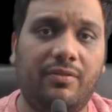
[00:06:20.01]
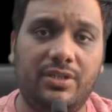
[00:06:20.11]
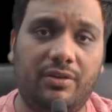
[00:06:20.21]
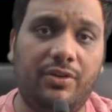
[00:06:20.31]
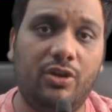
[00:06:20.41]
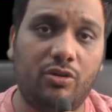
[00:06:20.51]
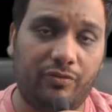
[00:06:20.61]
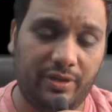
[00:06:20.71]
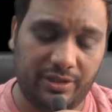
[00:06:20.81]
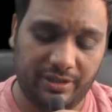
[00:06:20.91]
revision video
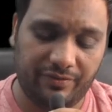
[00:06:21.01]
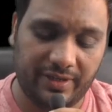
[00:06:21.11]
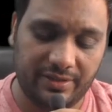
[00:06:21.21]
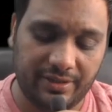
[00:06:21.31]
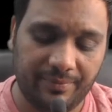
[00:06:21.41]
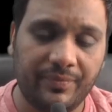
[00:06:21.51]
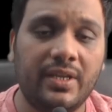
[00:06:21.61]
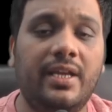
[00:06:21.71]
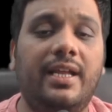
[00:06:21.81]
to finish it faster.